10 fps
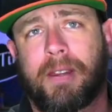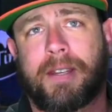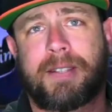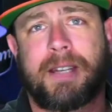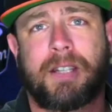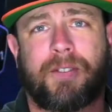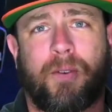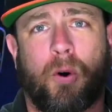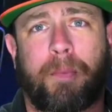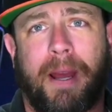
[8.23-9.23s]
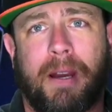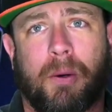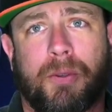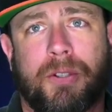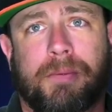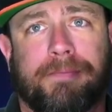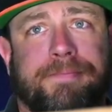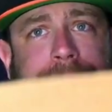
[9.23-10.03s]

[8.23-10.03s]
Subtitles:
that says it's 4 pounds,